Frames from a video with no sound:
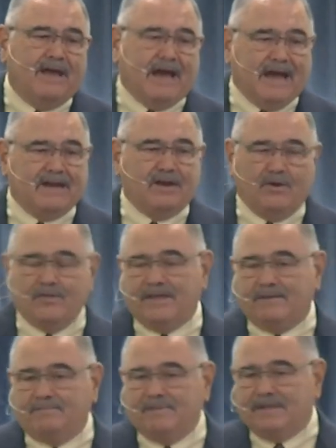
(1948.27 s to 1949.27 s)
I know
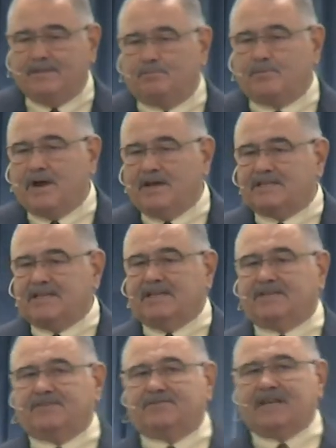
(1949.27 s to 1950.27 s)
that in the
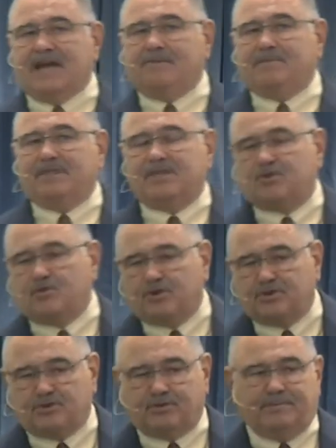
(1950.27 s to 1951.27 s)
process of Simon the
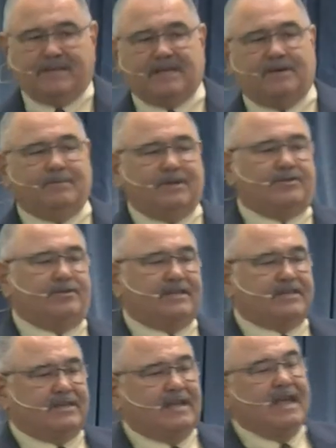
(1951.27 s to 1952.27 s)
sorcerer becoming a
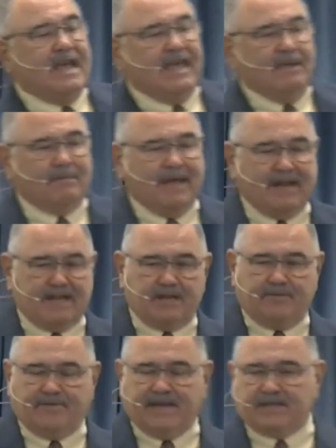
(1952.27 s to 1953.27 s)
Christian, he made a
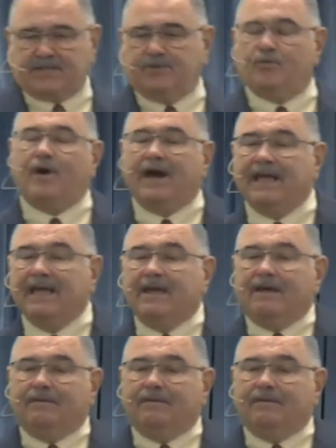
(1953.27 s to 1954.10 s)
confession. Why?